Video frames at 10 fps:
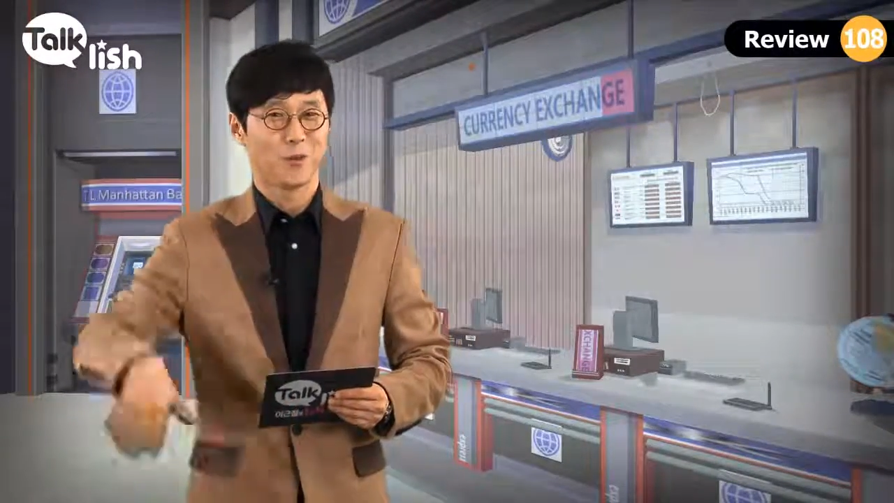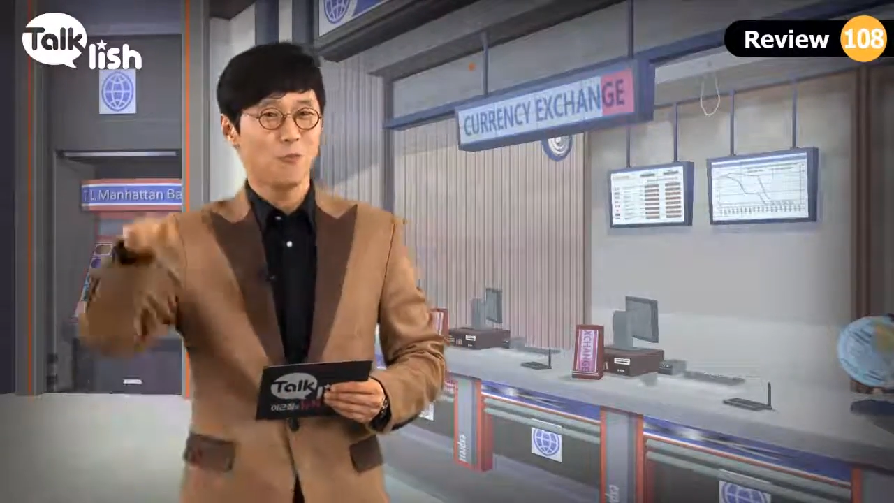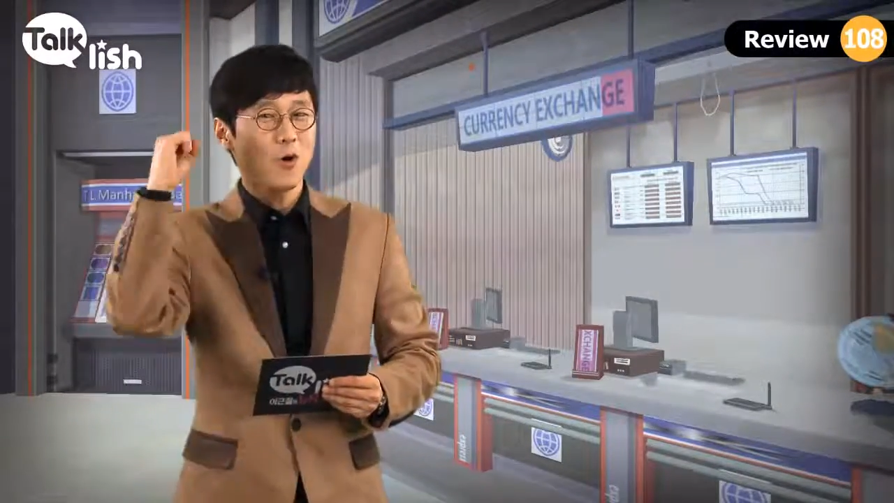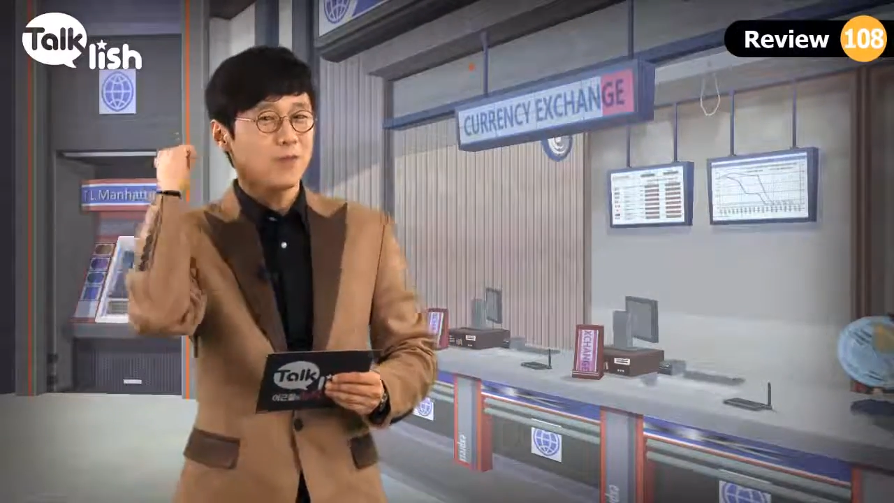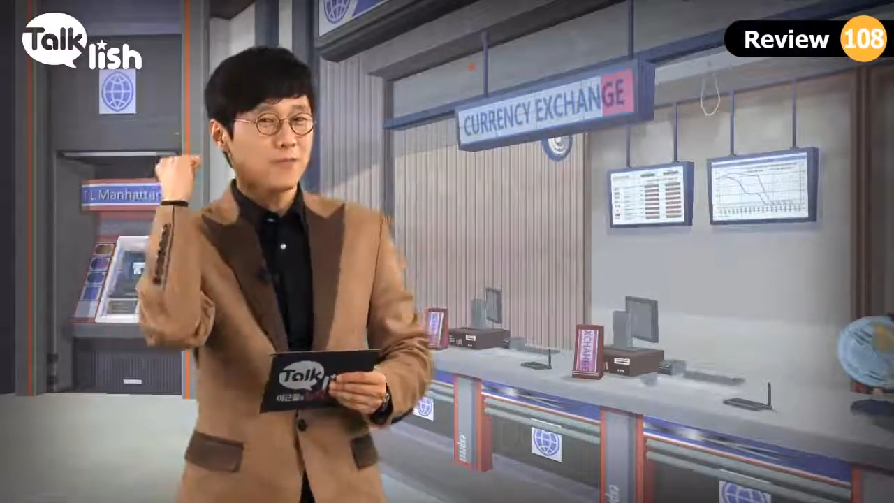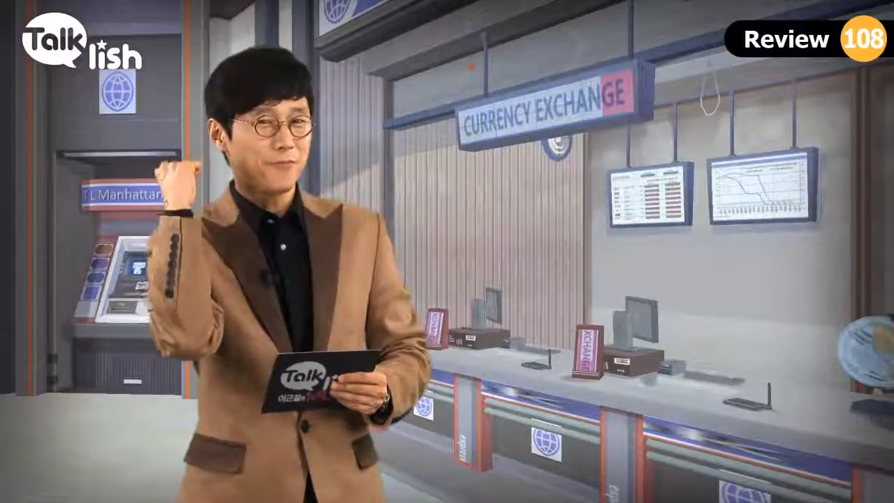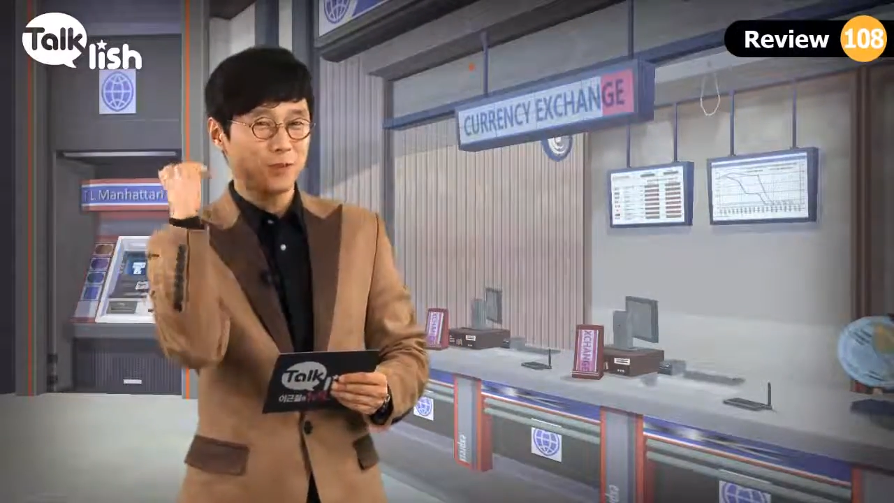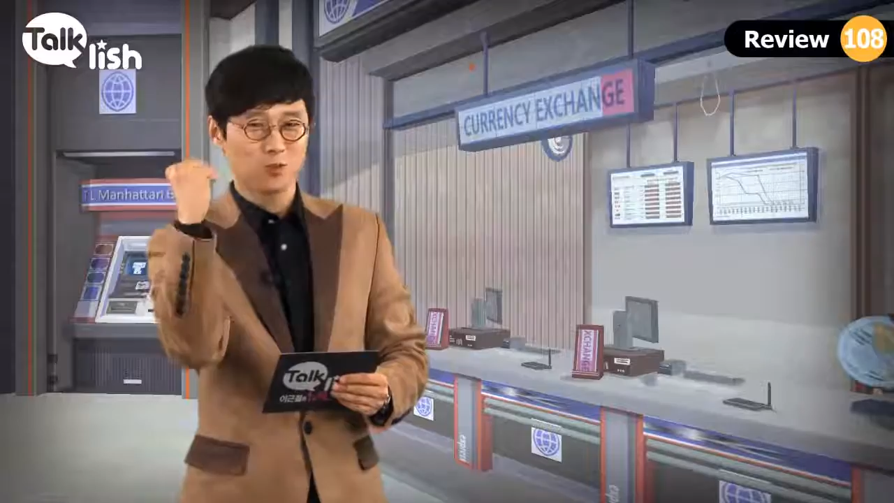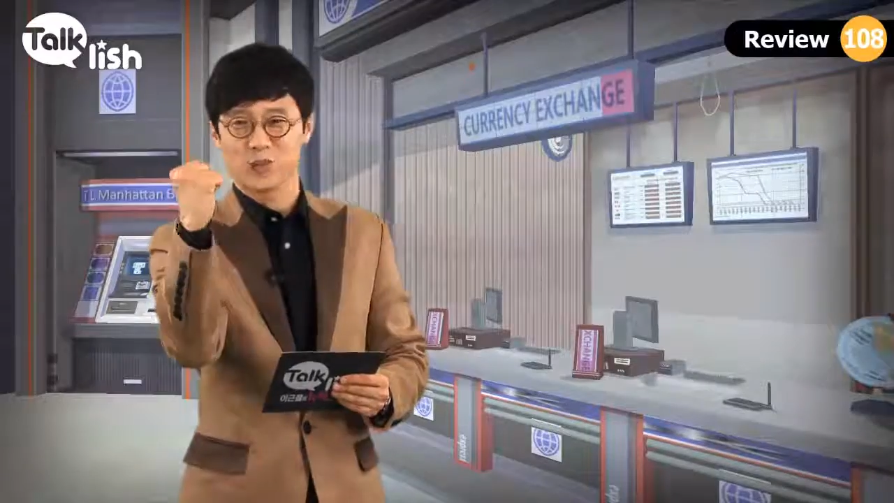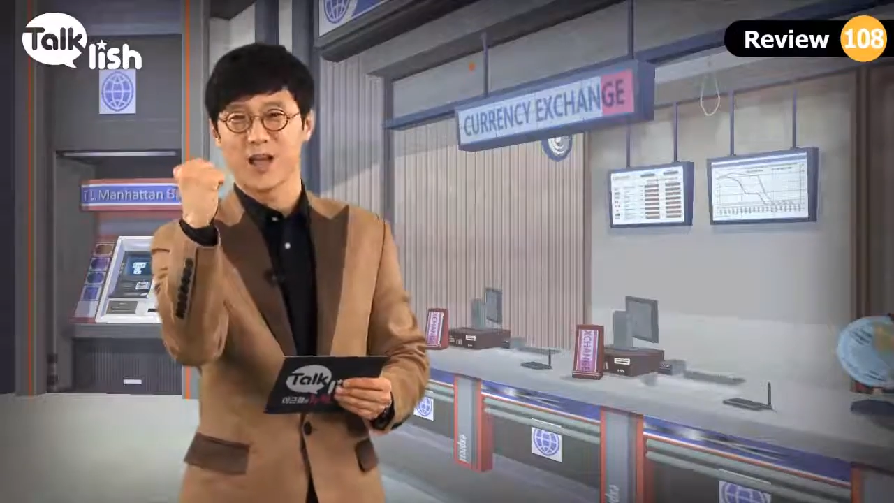a
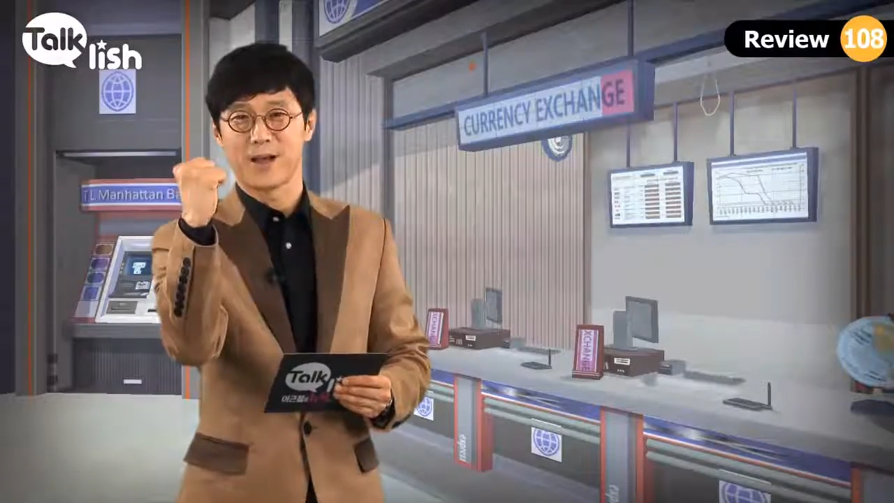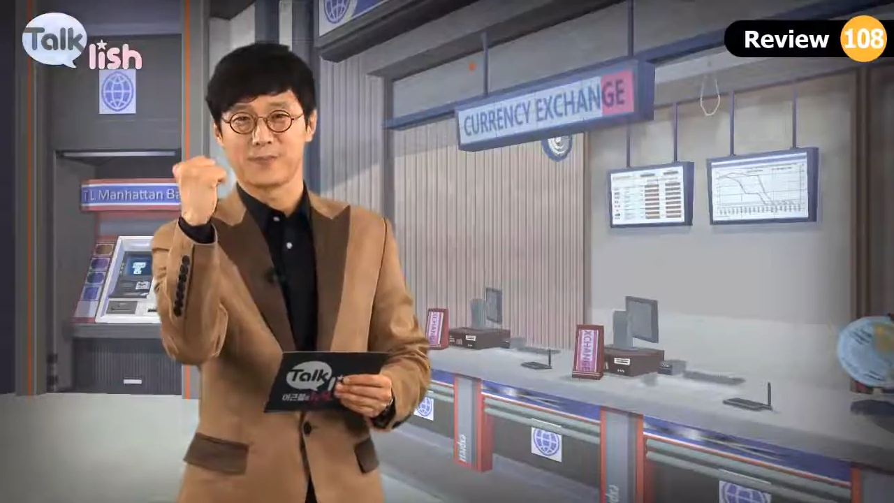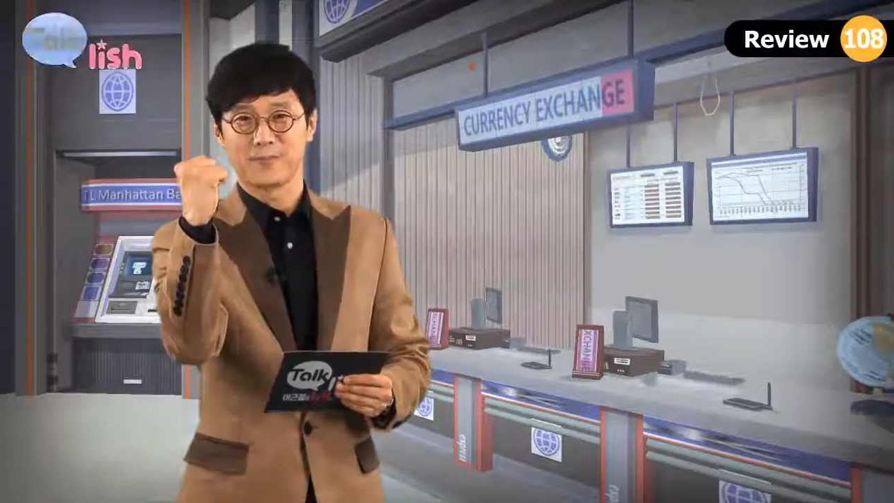wonderful job.